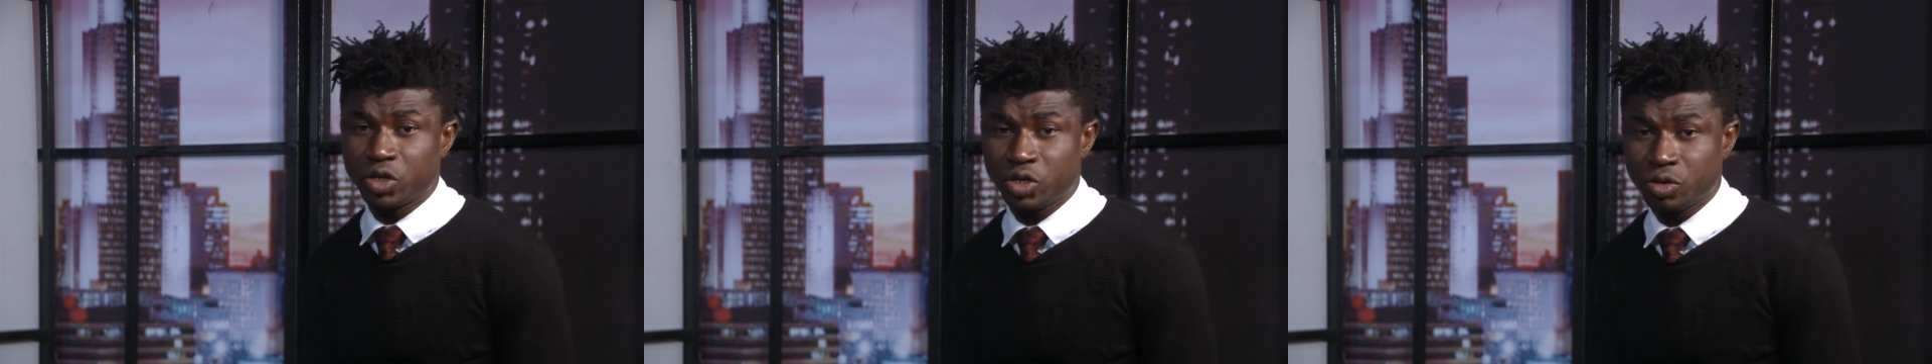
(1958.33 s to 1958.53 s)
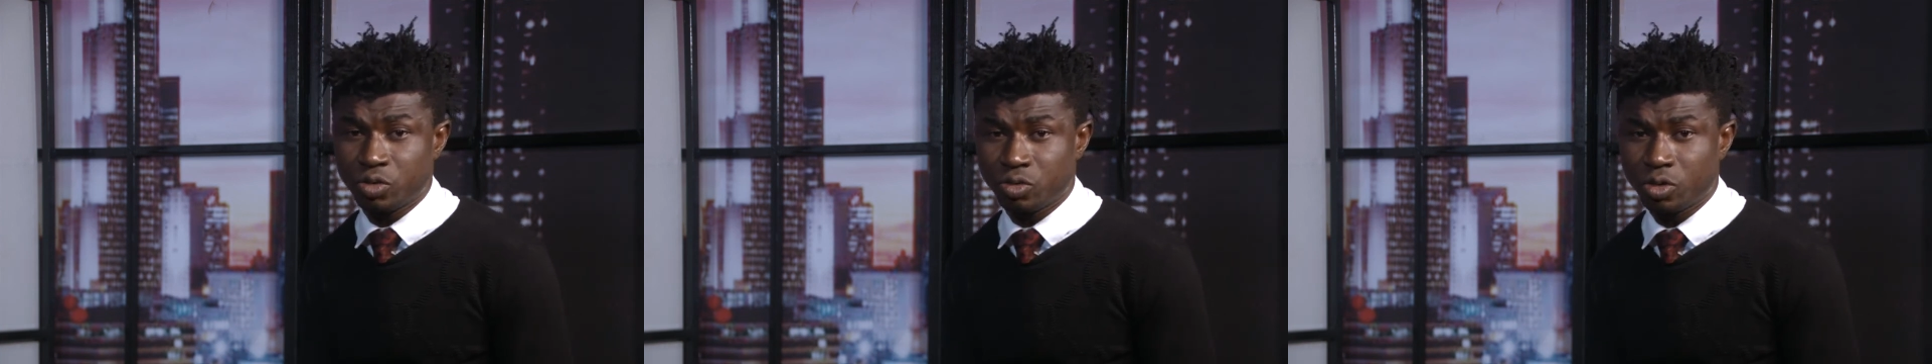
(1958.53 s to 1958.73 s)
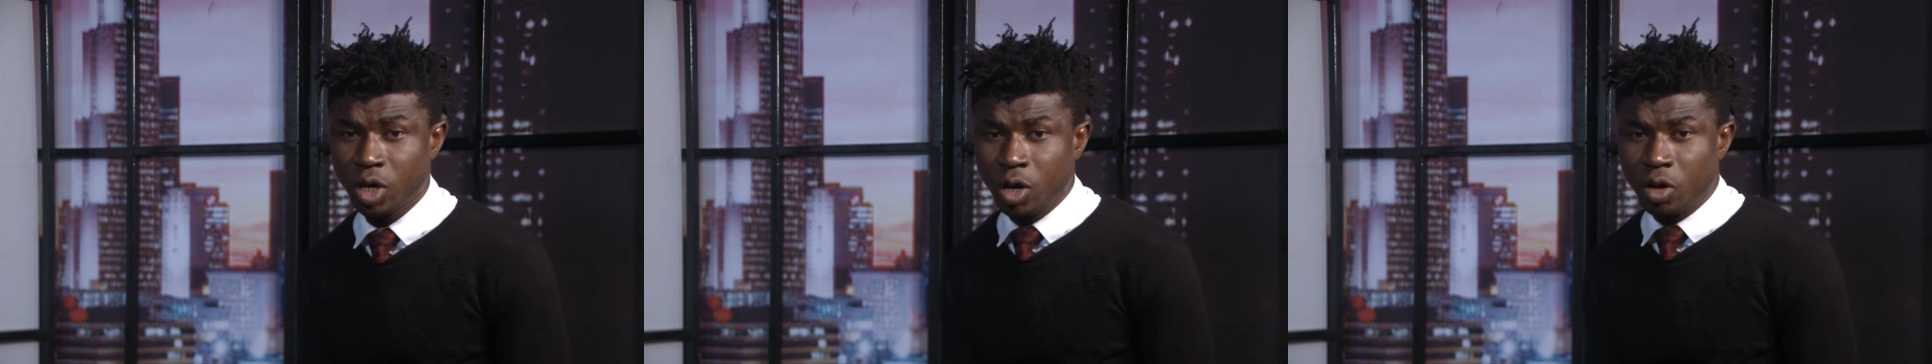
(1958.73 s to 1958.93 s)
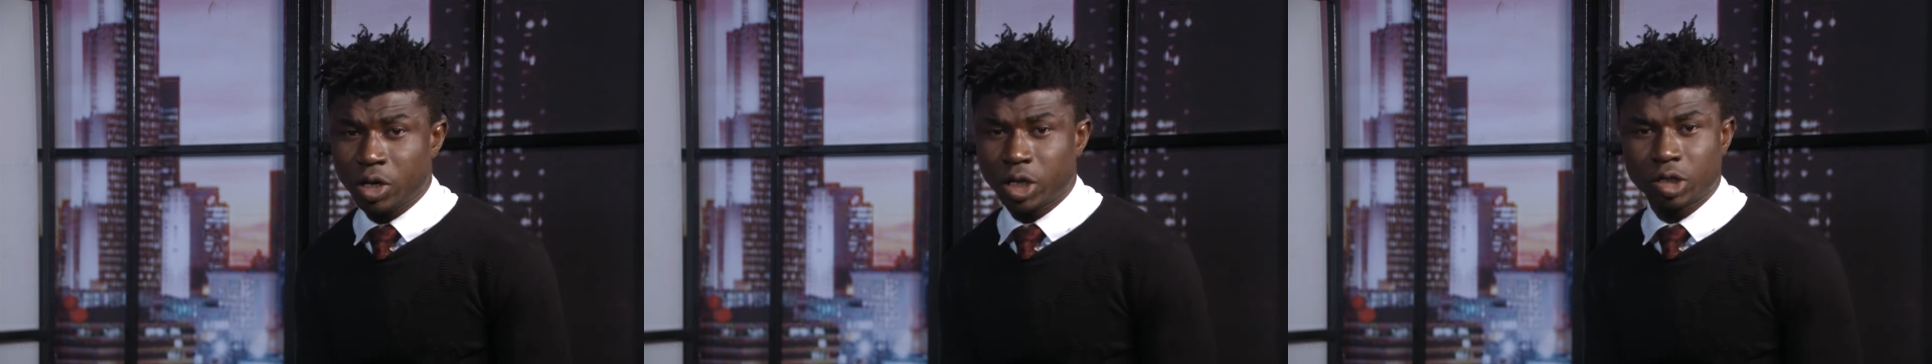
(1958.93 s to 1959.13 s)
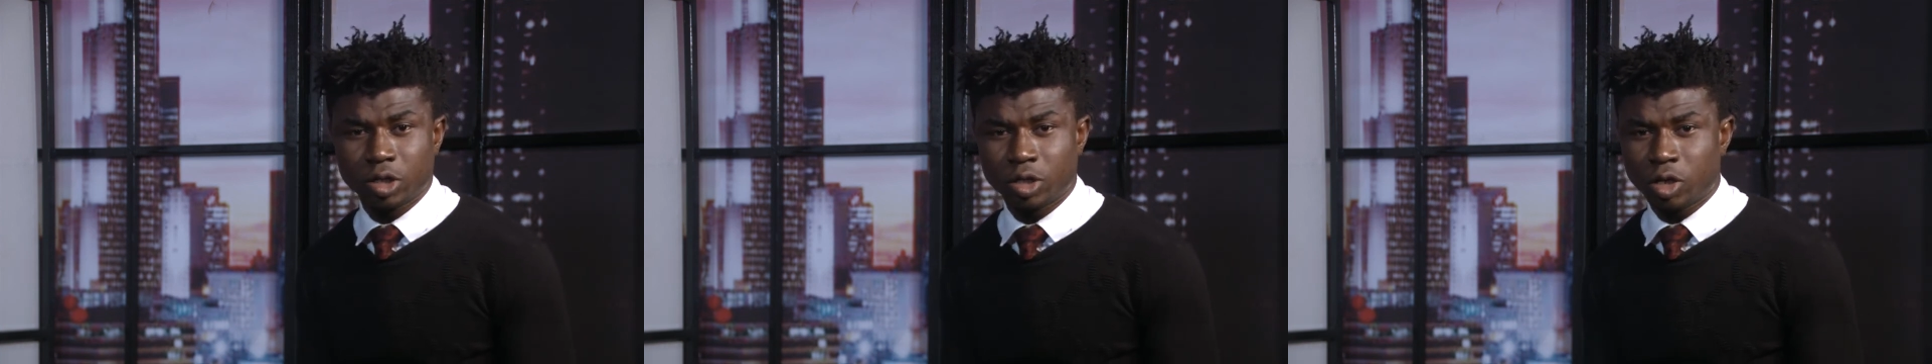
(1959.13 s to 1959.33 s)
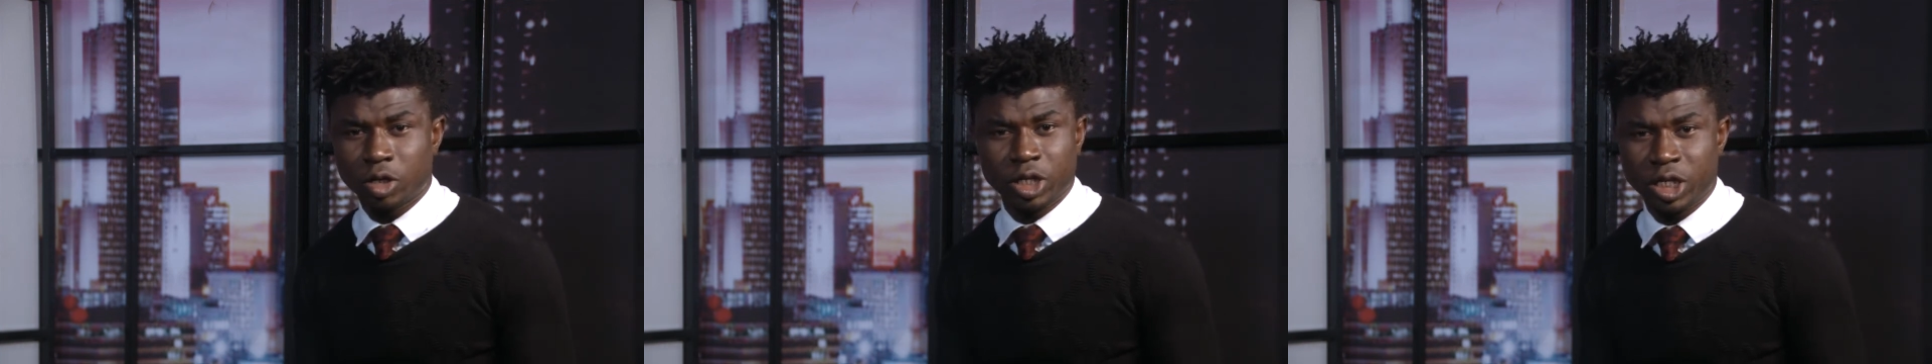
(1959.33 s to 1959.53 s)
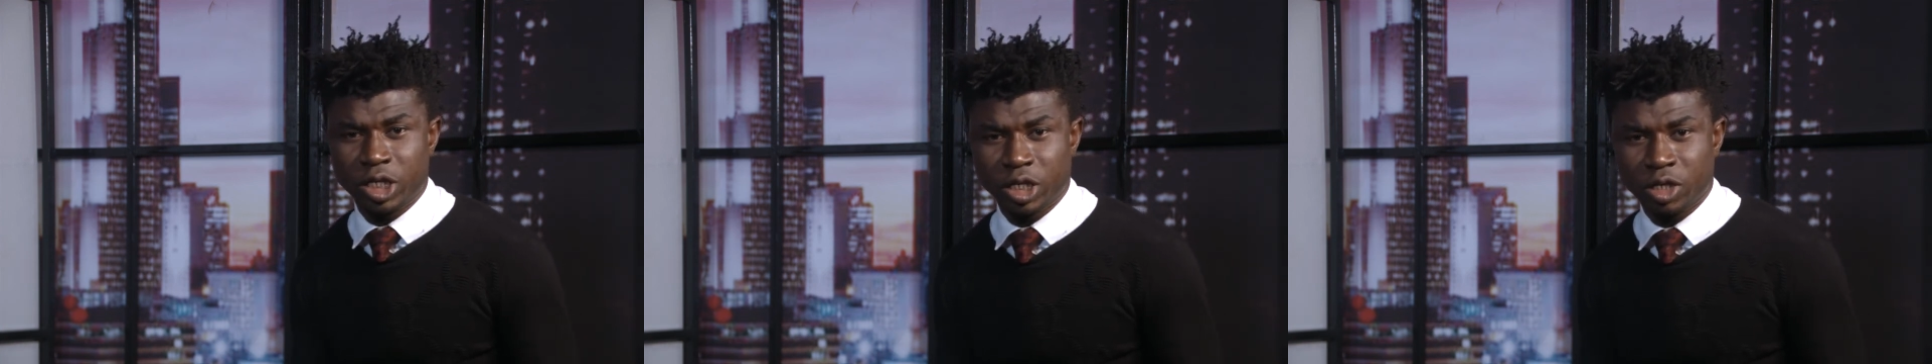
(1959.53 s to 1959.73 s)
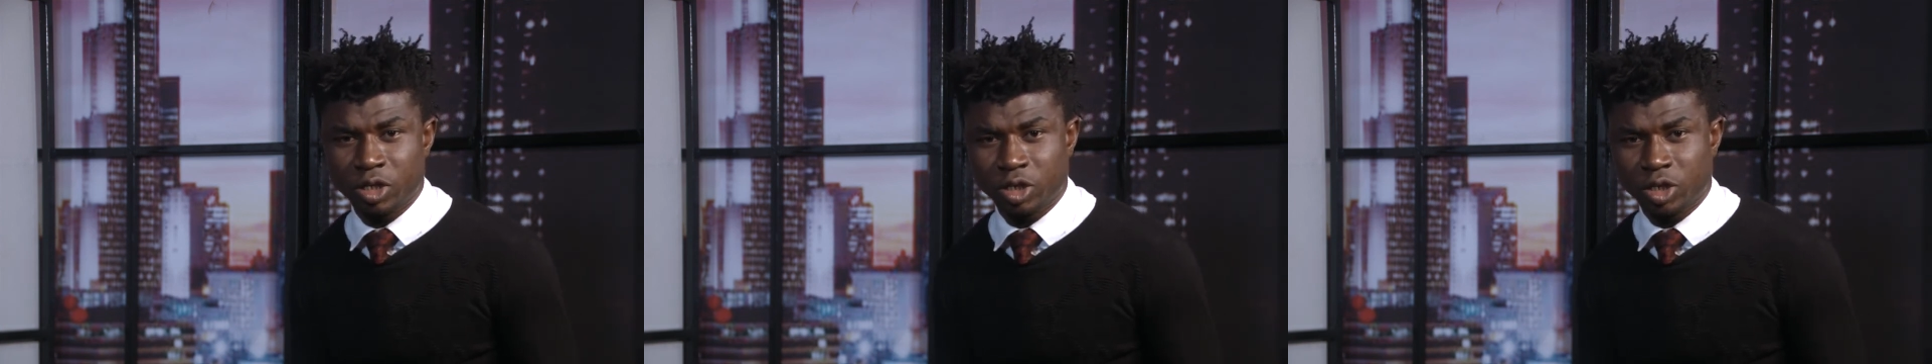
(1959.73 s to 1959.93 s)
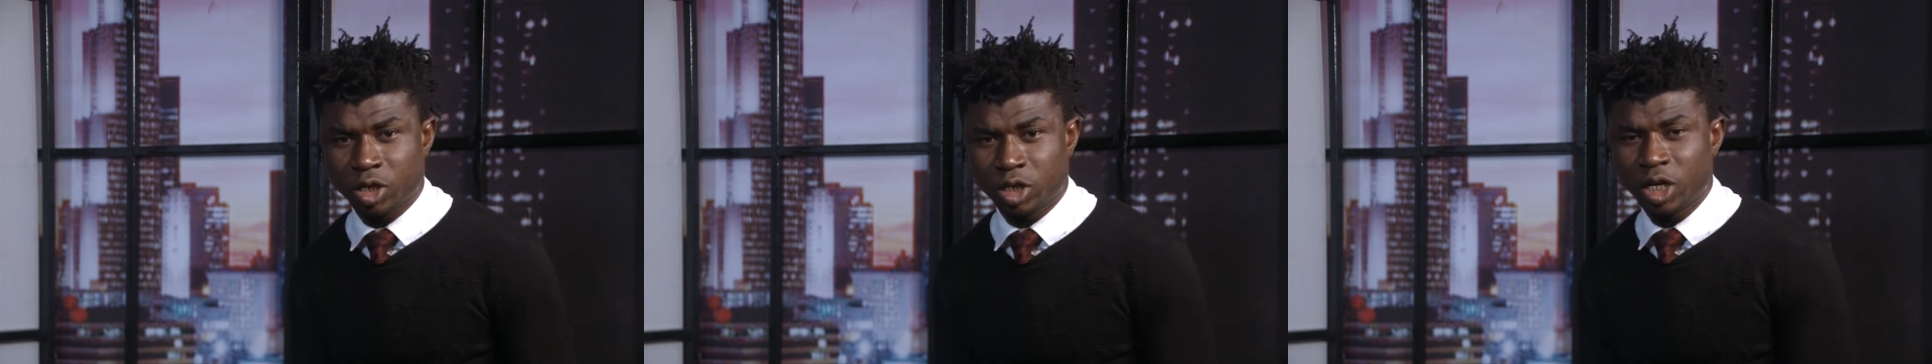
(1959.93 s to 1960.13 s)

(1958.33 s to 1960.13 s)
to you. Okay, so don't eat alone.